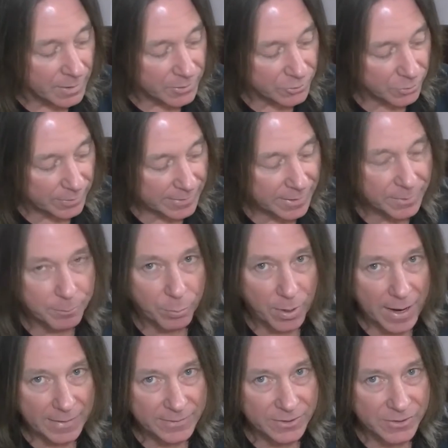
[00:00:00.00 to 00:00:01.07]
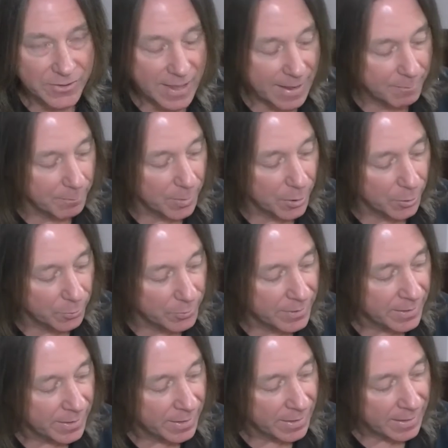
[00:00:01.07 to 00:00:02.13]
So again, practice that mode
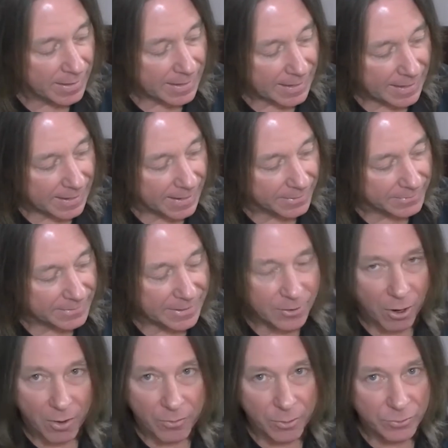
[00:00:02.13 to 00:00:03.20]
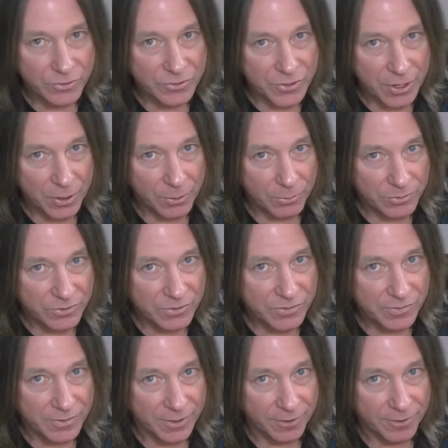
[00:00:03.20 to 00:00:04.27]
and get all those notes.
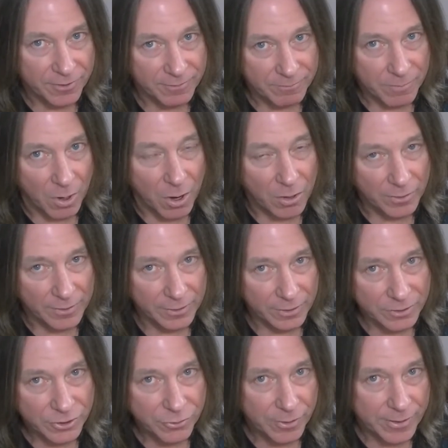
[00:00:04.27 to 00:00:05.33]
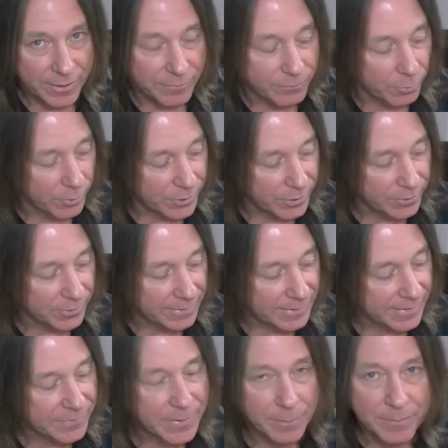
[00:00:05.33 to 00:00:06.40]
They're all illustrated for you, and
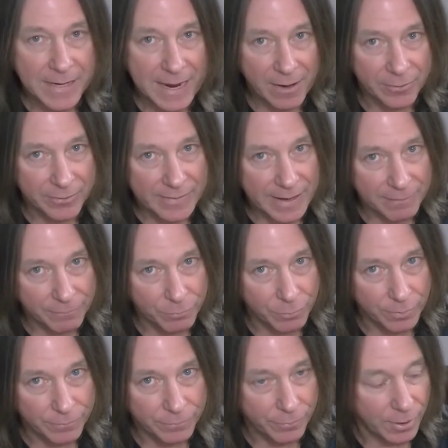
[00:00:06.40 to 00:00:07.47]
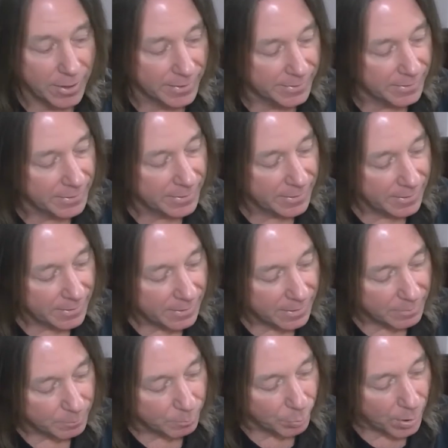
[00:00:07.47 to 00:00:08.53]
get them down in that 4-fret
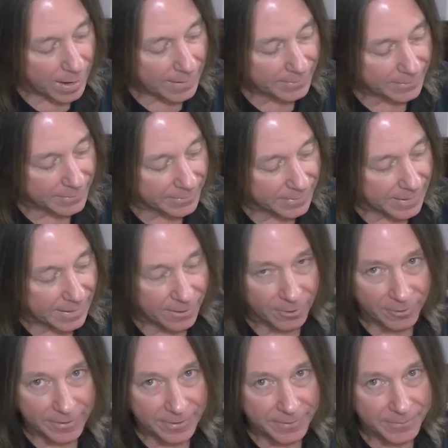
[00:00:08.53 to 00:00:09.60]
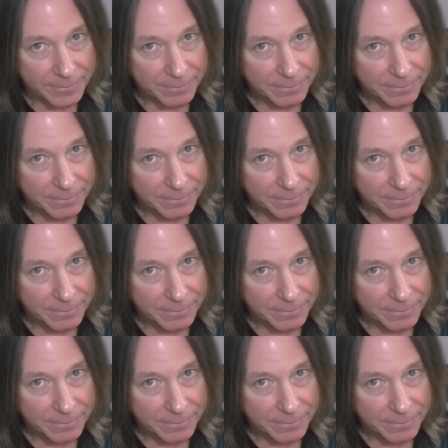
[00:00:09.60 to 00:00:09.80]
bracket area.